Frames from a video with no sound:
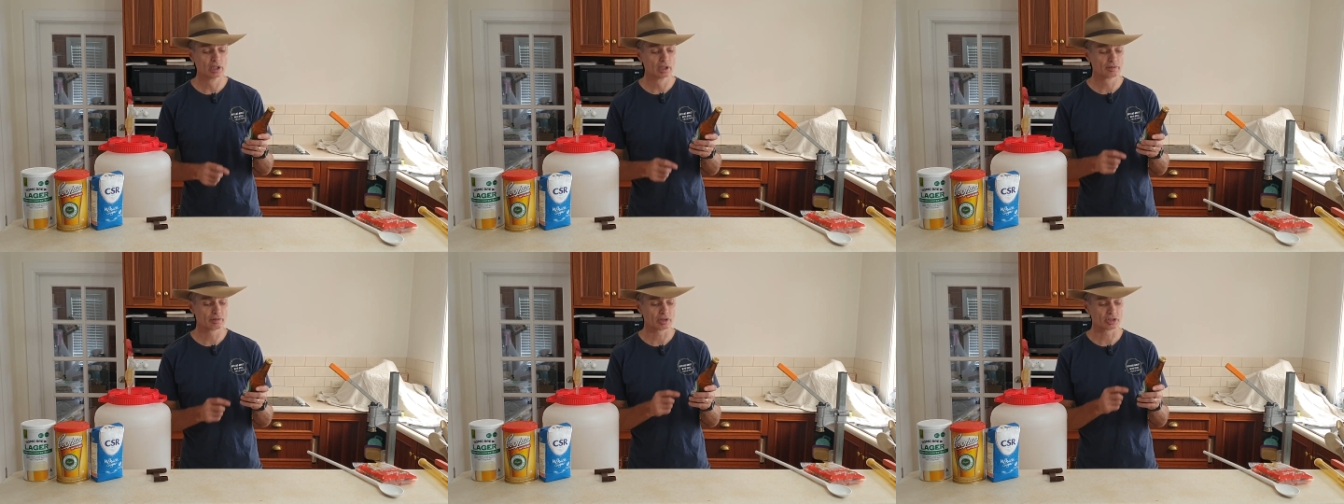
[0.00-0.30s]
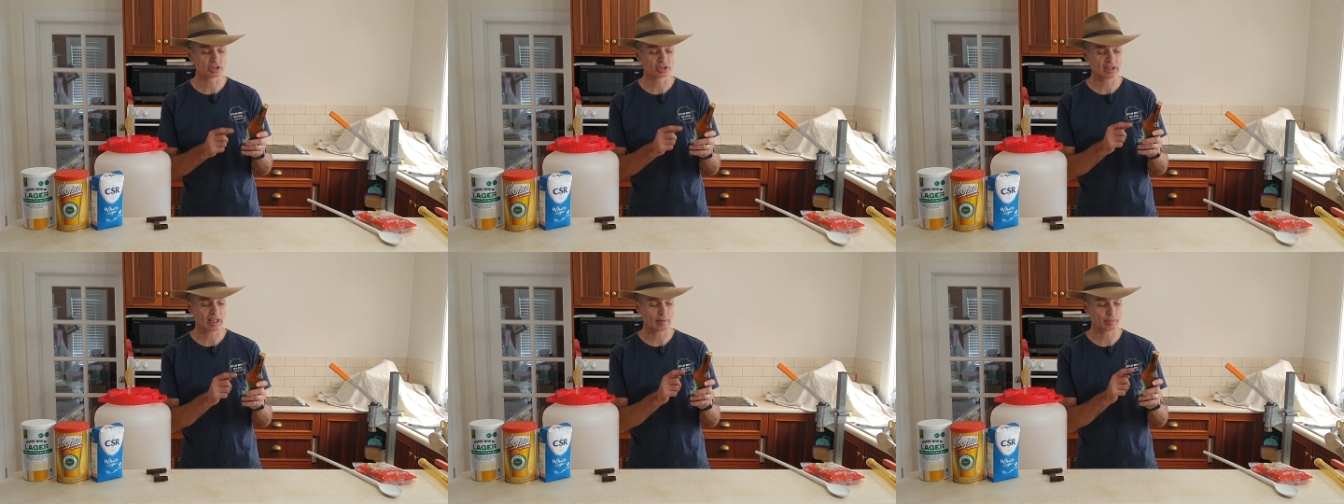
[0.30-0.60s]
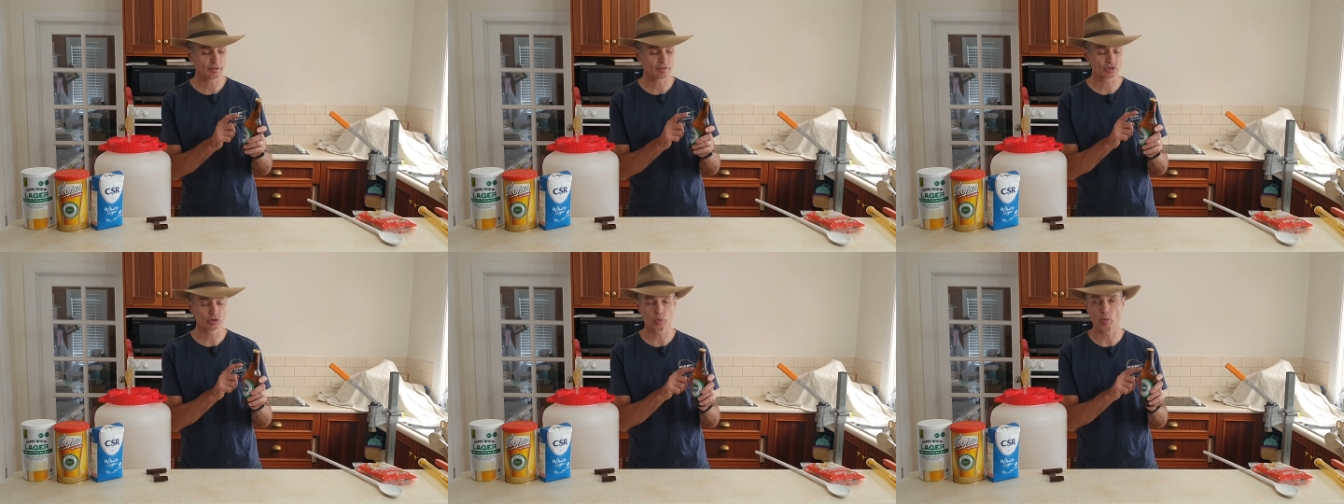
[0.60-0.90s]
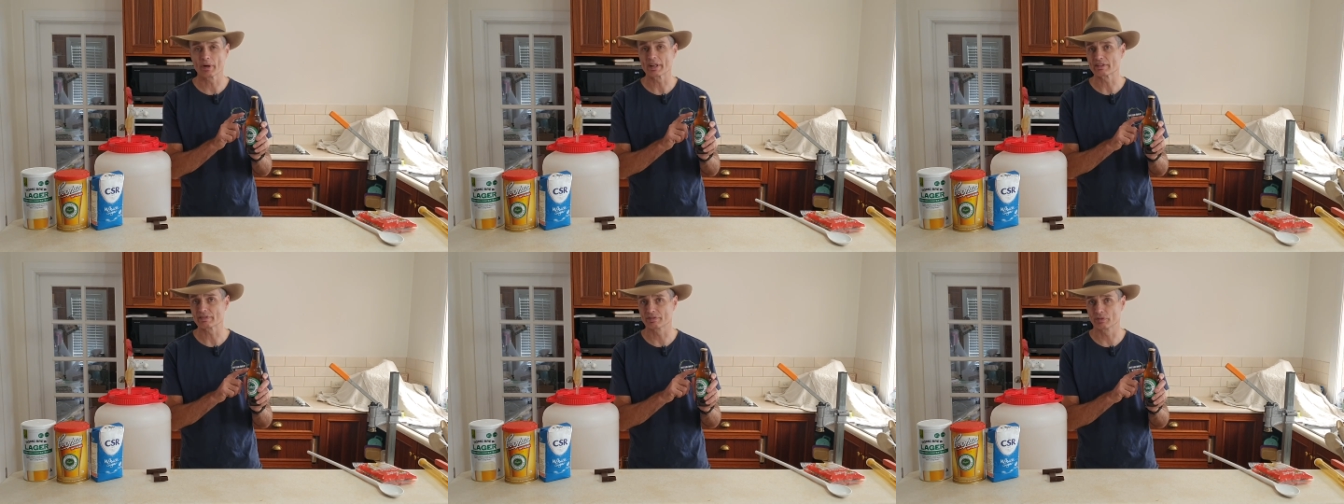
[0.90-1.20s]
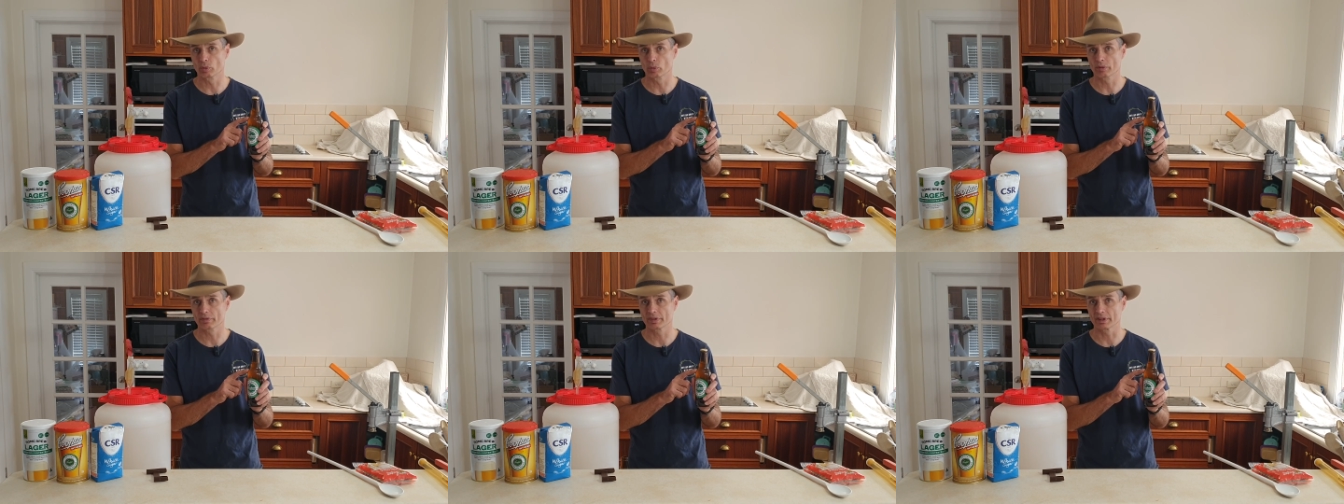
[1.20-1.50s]
for a slab of
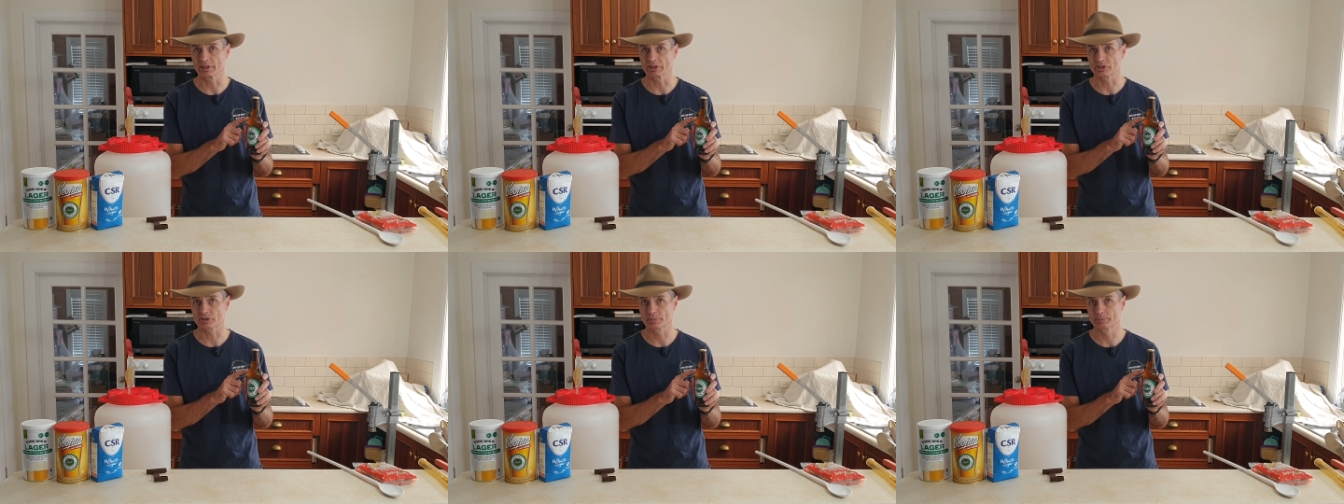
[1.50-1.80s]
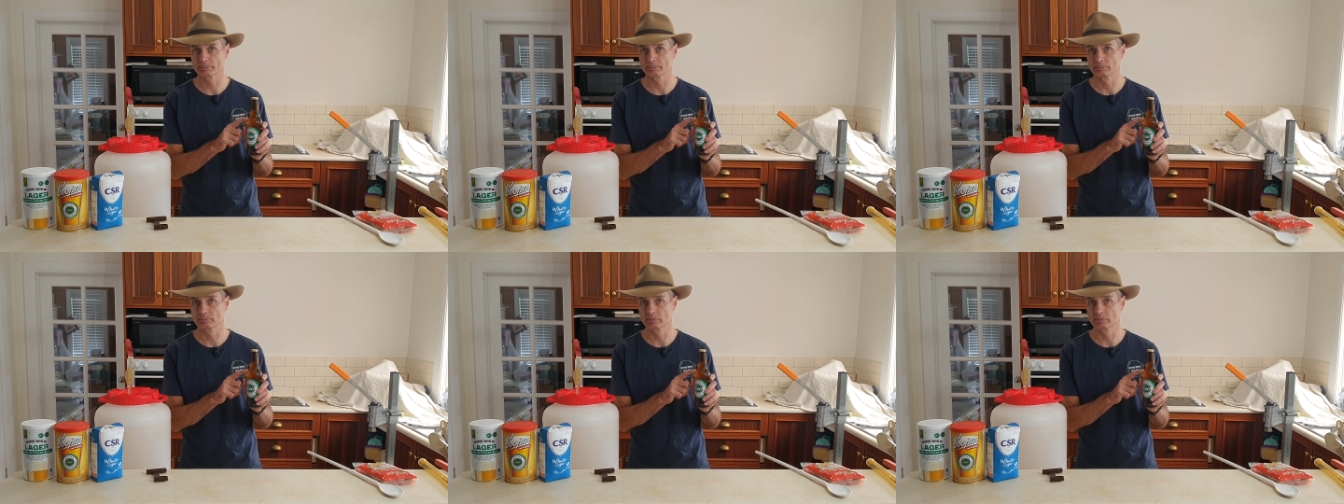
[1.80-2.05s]
24 of these.